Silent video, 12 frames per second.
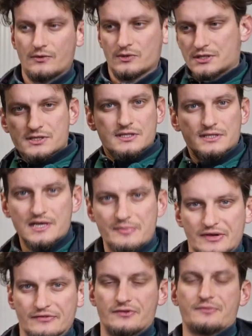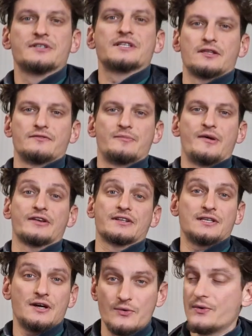was slipping from inside of the bearing.
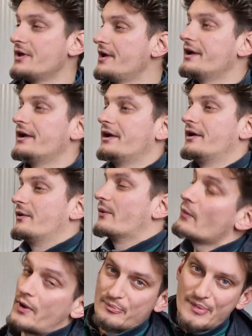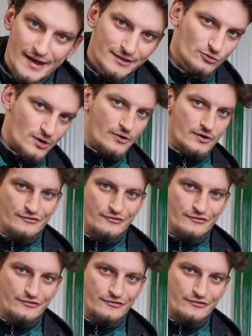So we went back to our